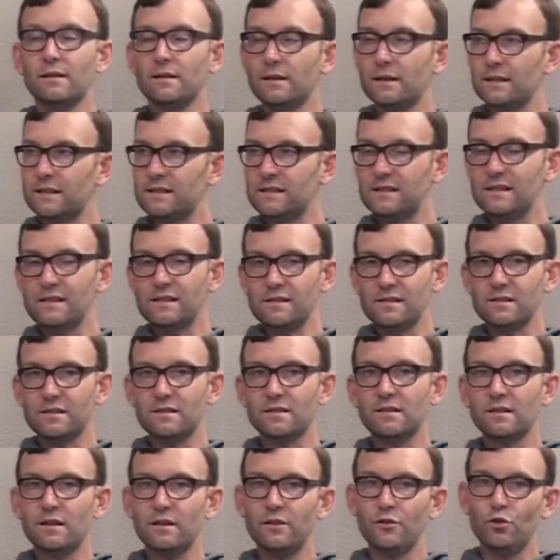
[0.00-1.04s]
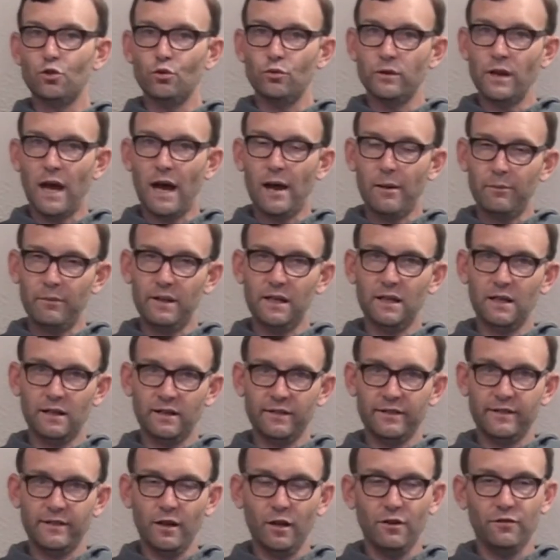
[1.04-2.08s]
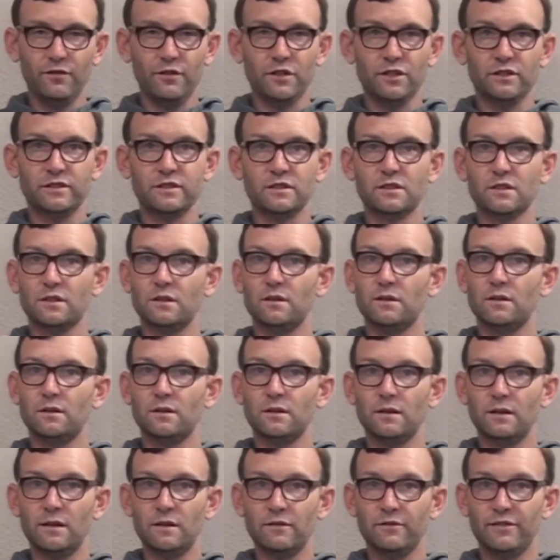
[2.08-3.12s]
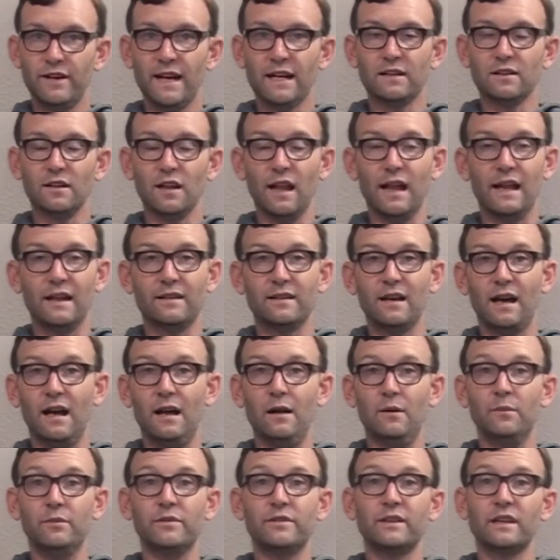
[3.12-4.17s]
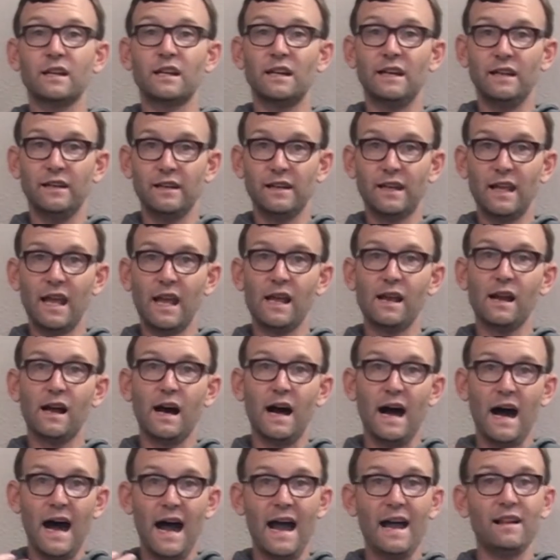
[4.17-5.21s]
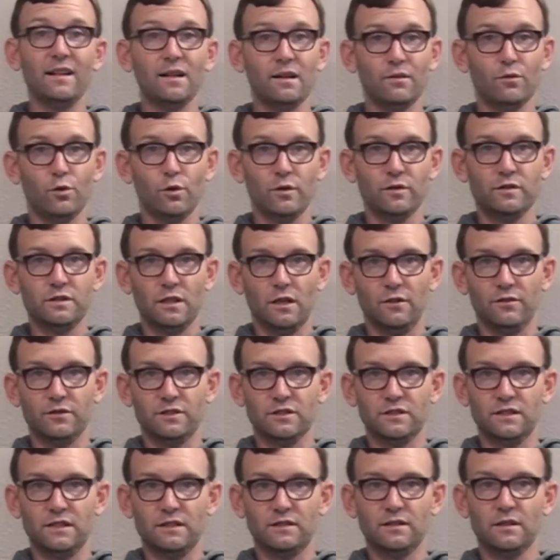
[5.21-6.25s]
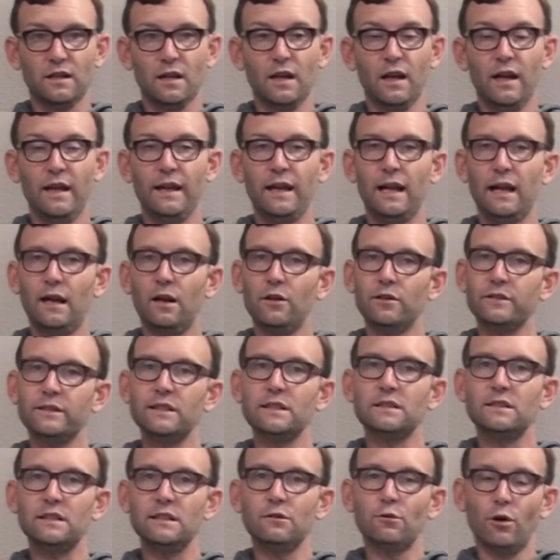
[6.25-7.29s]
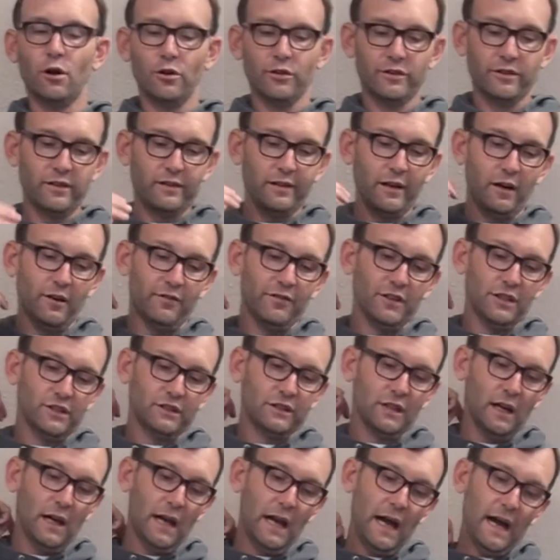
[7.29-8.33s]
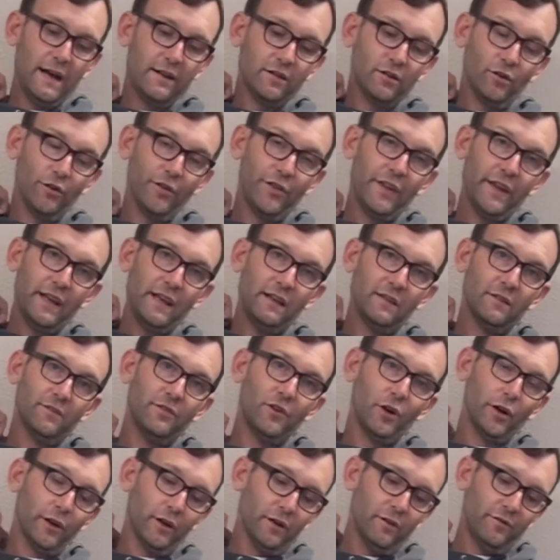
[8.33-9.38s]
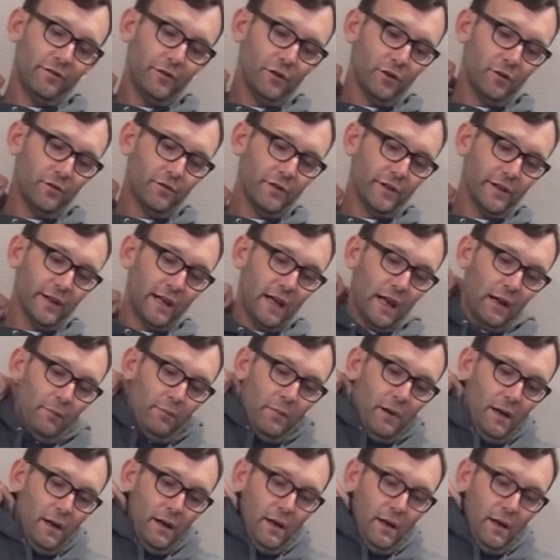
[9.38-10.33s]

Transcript: assists do not mean unselfish. In fact, a lot of times it can indicate a high level of selfishness. And I don't think D Rose is selfish. I just don't think he has a very good feel for the game.